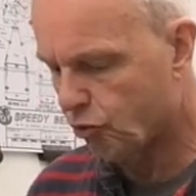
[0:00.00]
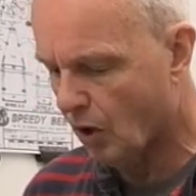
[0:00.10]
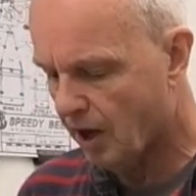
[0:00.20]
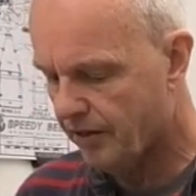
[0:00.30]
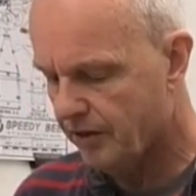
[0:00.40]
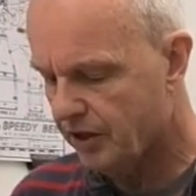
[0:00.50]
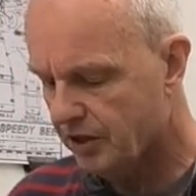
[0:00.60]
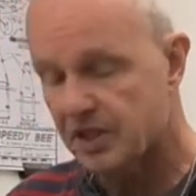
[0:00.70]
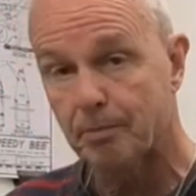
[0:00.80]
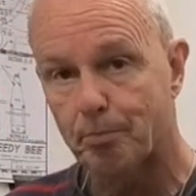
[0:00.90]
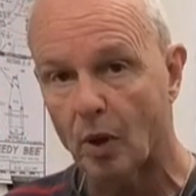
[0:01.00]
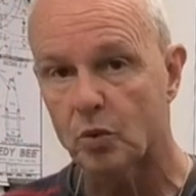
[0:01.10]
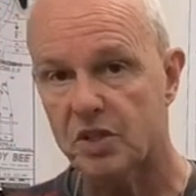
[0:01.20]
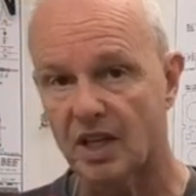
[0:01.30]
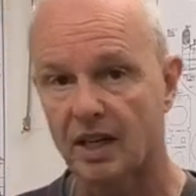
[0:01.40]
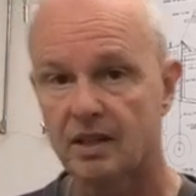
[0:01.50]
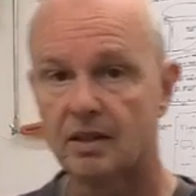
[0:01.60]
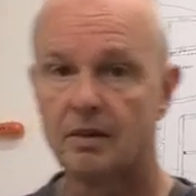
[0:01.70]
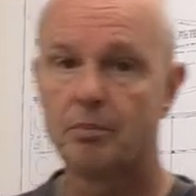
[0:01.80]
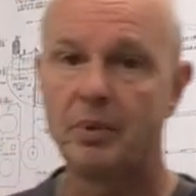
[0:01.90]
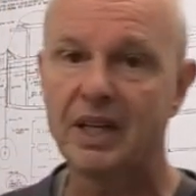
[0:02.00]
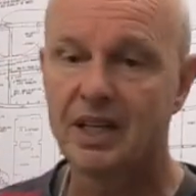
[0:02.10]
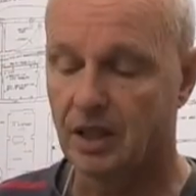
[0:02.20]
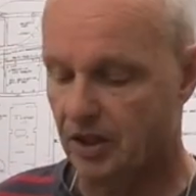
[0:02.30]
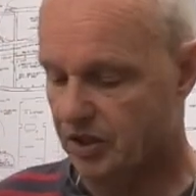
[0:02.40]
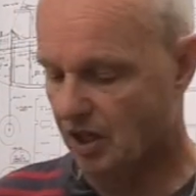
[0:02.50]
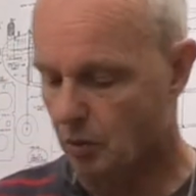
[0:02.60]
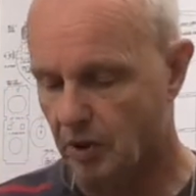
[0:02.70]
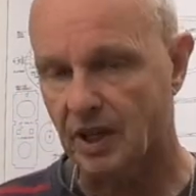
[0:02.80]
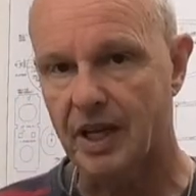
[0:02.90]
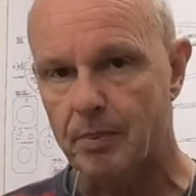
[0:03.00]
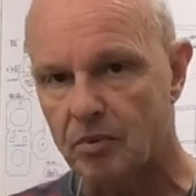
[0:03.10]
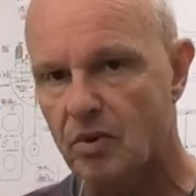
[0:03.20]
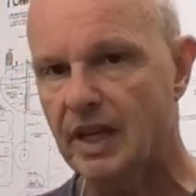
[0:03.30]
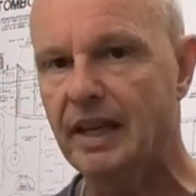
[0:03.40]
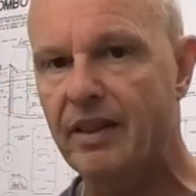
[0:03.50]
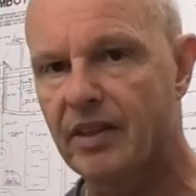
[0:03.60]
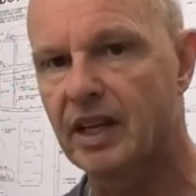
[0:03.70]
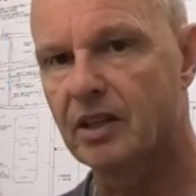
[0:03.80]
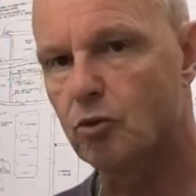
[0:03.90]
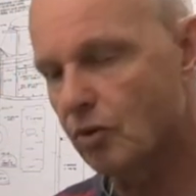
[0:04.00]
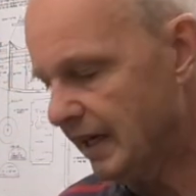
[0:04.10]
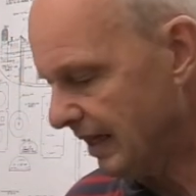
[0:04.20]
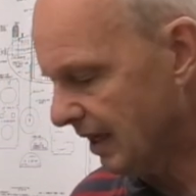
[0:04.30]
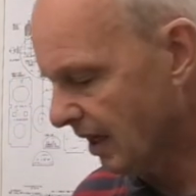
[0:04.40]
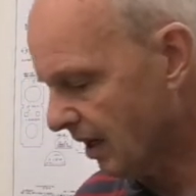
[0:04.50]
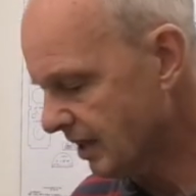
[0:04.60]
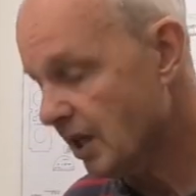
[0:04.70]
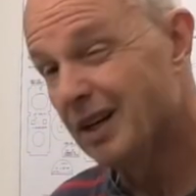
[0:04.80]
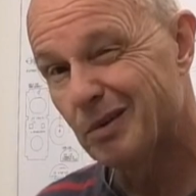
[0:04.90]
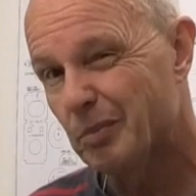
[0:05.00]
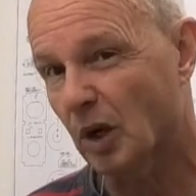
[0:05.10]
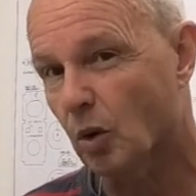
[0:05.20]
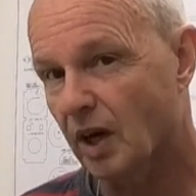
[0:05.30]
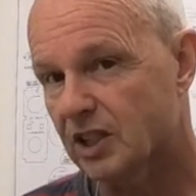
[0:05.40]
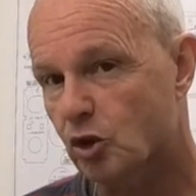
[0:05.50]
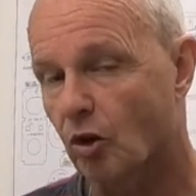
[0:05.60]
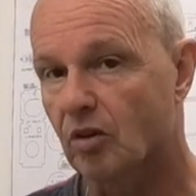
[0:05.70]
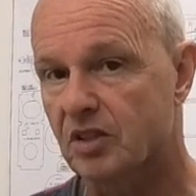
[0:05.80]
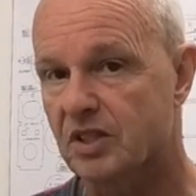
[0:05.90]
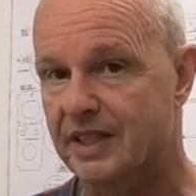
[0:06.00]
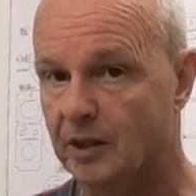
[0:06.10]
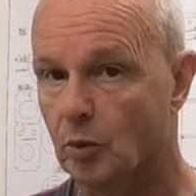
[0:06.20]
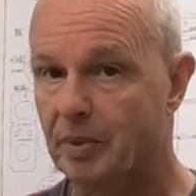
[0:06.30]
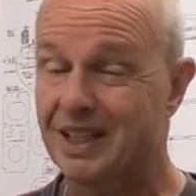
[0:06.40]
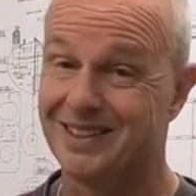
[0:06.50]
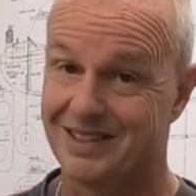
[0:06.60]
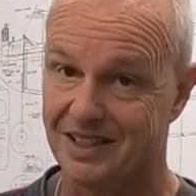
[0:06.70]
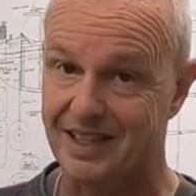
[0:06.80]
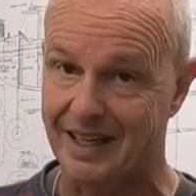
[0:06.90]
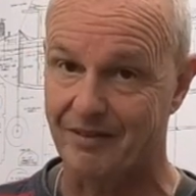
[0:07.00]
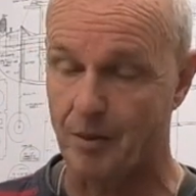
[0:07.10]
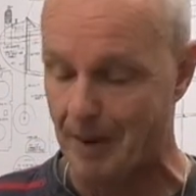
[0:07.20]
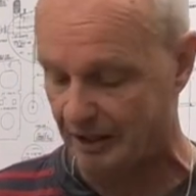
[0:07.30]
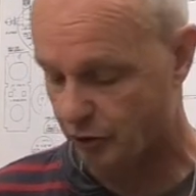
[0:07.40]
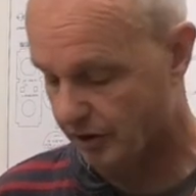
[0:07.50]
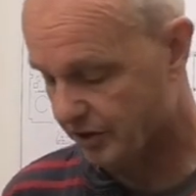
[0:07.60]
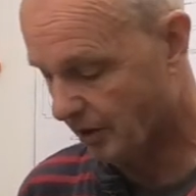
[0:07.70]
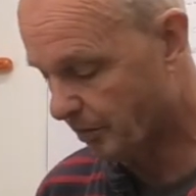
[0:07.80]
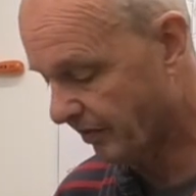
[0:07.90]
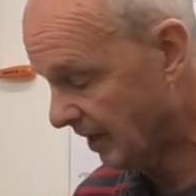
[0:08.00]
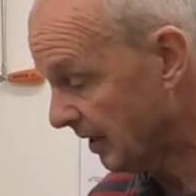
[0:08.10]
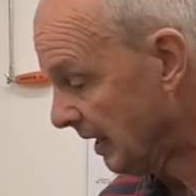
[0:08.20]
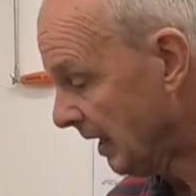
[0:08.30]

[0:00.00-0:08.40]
rather than using balsa, because I want to keep it really thin and really light, but quite strong still because it's going to have the battery on top of it.